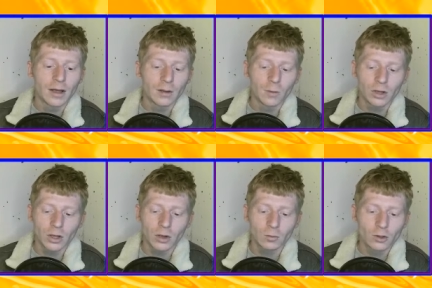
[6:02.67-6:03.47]
We
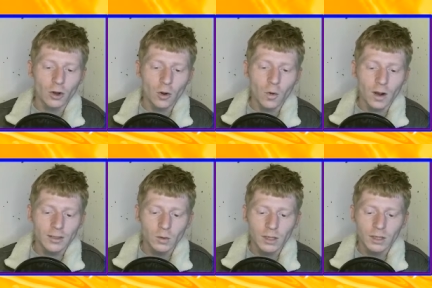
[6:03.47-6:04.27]
do, not quite
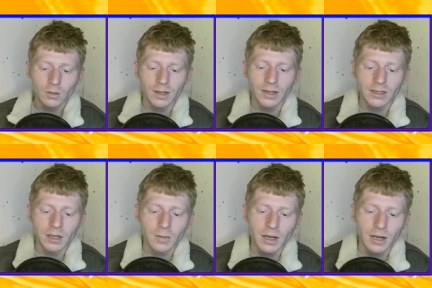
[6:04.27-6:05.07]
as quick as what he is at
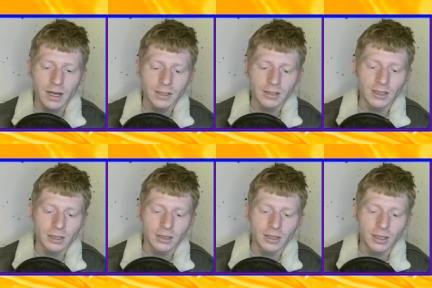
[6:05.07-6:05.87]
the minute, guys, so let's
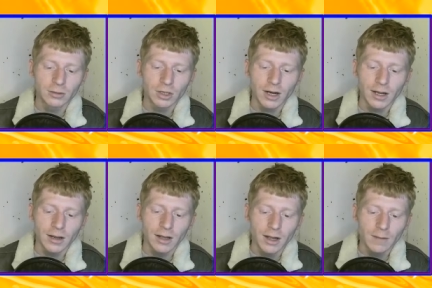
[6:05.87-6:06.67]
just keep trying.
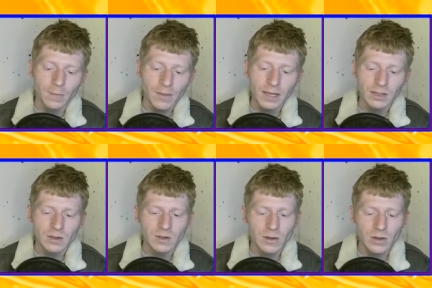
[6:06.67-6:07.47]
There's
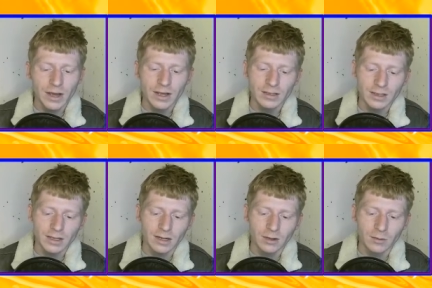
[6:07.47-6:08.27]
another Hex, that's a
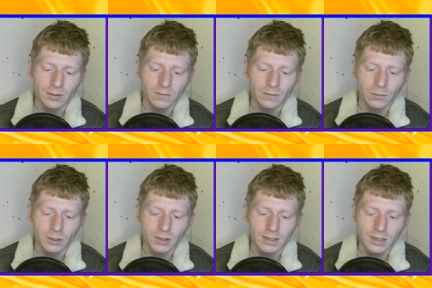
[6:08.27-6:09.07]
little bit
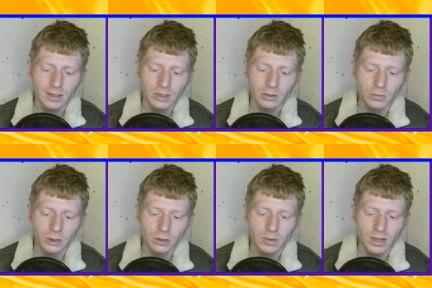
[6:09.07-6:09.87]
unfortunate. Let's get these two
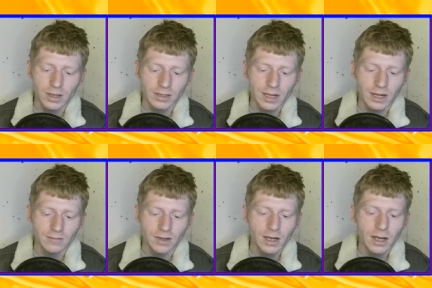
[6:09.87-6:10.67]
merged up here, that's
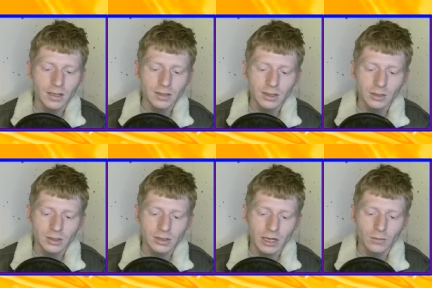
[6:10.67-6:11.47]
Ivy, so that's
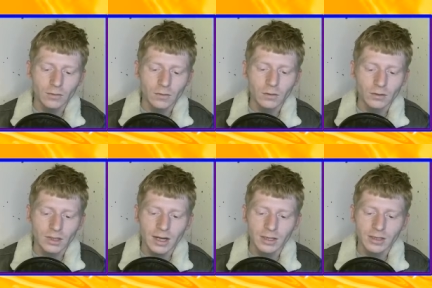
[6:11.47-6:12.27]
not terrible for us,
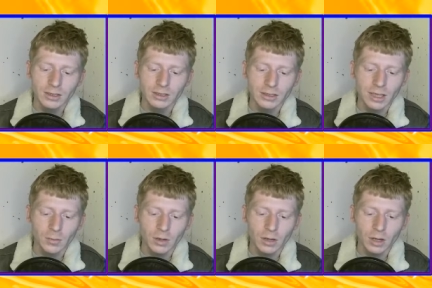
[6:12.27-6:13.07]
guys. Let's just
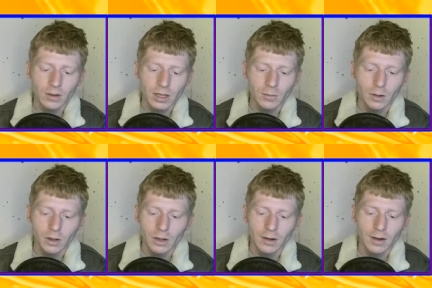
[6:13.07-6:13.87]
keep on going, keep on going.